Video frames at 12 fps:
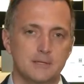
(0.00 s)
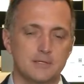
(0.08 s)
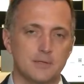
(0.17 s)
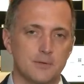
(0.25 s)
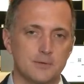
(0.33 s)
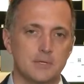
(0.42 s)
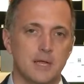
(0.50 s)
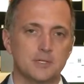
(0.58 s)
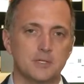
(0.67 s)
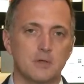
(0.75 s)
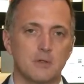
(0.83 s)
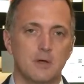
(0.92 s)
And so there's
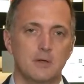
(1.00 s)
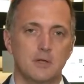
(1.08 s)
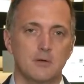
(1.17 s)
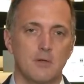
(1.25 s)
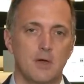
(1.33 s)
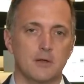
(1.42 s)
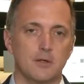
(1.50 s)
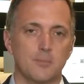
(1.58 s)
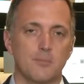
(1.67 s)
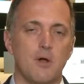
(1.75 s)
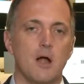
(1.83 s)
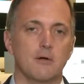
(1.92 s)
actually a lot of
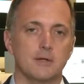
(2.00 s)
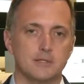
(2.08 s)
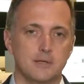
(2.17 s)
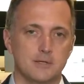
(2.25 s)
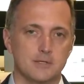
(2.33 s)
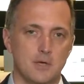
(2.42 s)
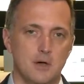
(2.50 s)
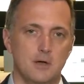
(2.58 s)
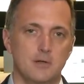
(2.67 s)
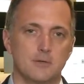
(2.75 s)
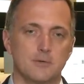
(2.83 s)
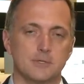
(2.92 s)
good progress that you saw
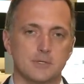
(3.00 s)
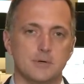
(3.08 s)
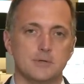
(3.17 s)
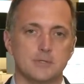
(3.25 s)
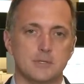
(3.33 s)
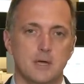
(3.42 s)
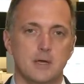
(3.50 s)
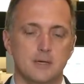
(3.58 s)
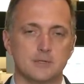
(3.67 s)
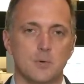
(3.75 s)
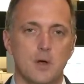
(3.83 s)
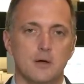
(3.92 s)
in the results
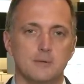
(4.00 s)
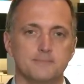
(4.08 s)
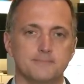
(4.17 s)
as well.